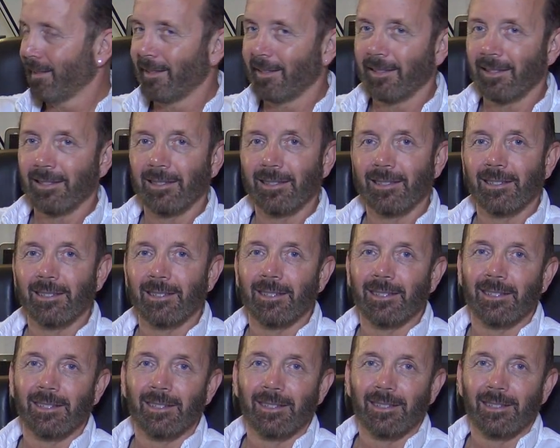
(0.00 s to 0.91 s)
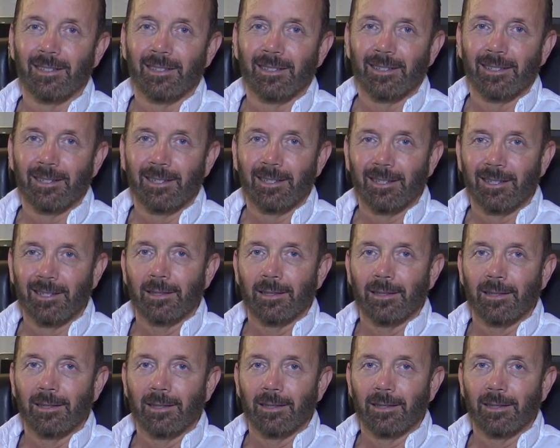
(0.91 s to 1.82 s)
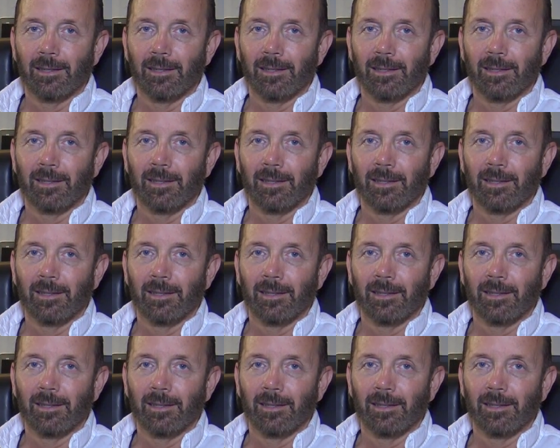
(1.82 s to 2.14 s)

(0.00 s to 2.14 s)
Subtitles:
Nobody speaks.